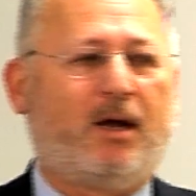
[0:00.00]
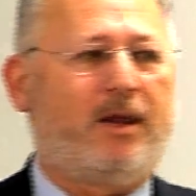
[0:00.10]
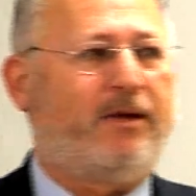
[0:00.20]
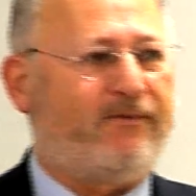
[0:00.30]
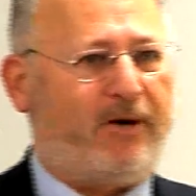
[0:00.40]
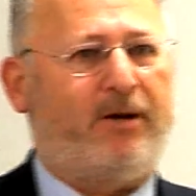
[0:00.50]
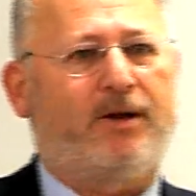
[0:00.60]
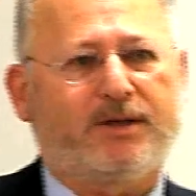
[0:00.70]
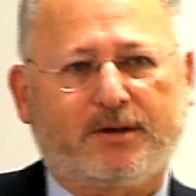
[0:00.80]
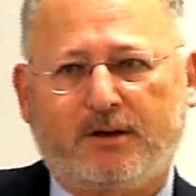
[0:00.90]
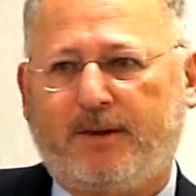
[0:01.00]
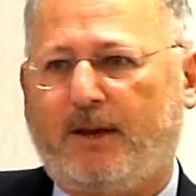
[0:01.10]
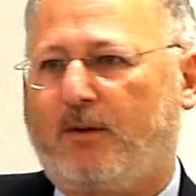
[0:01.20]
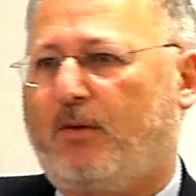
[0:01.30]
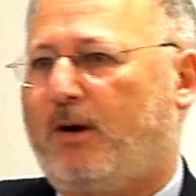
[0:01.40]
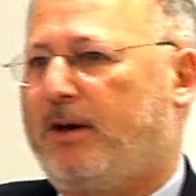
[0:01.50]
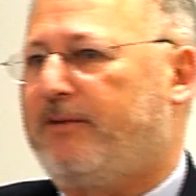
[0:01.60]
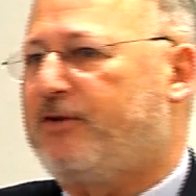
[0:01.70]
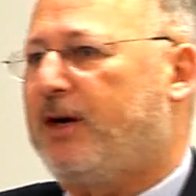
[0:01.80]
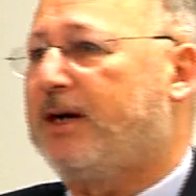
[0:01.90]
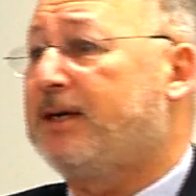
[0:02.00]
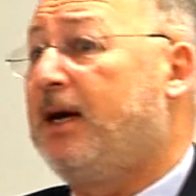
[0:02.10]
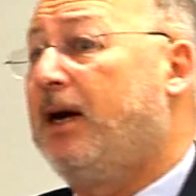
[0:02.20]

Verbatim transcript: and they're very concerned about the quality of drugs,